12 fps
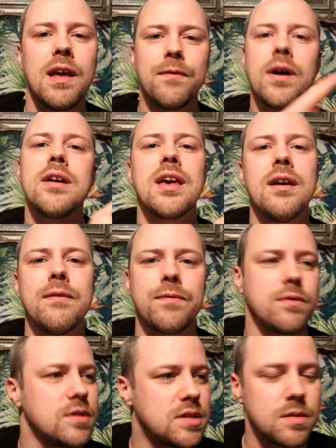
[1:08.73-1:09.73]
If I
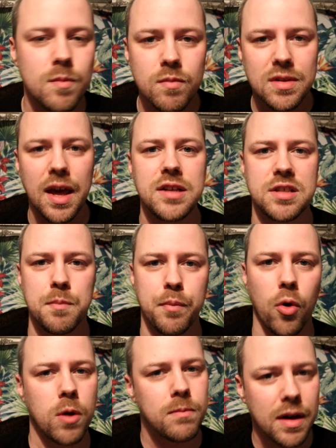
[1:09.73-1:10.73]
give, case in
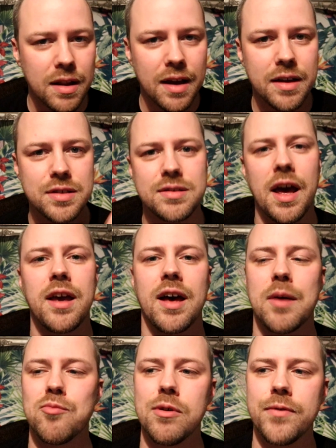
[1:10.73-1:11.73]
point, my latest
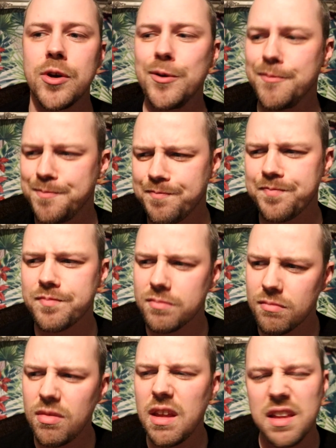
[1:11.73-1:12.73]
Ahab review,
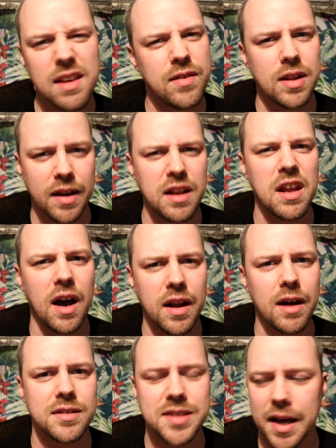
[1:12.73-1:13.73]
give it like a
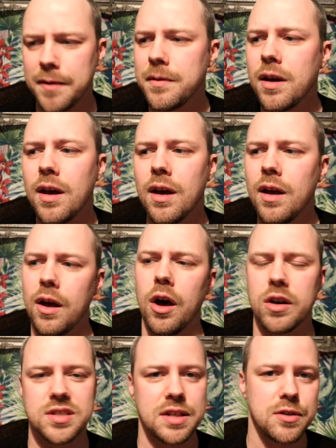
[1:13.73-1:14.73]
nine out of ten,
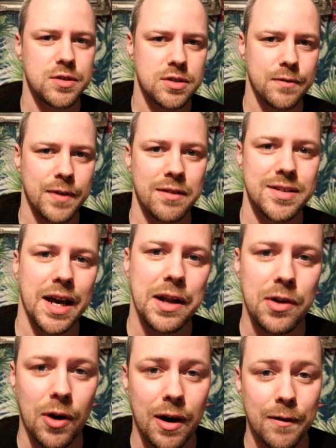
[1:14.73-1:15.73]
because uh, I do stuff out of
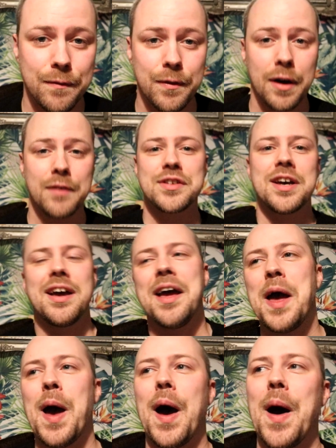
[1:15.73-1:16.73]
ten, not out of fives.
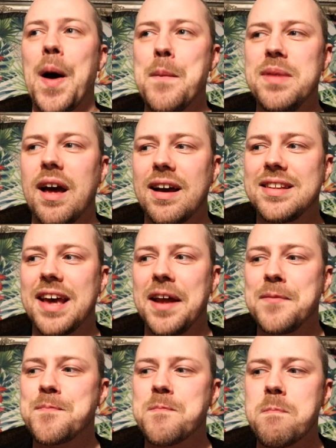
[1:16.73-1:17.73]
Um, nine out of
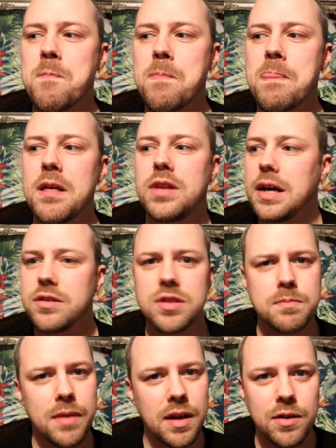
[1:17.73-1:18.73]
ten, that
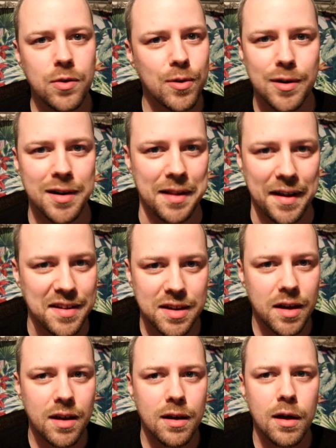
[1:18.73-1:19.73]
doesn't mean you're going to
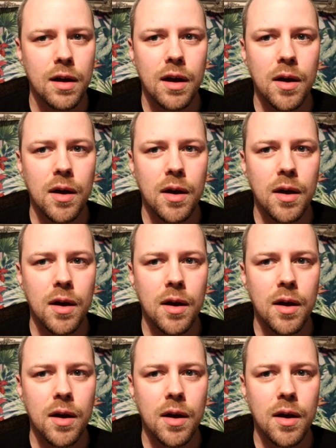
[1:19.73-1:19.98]
like it.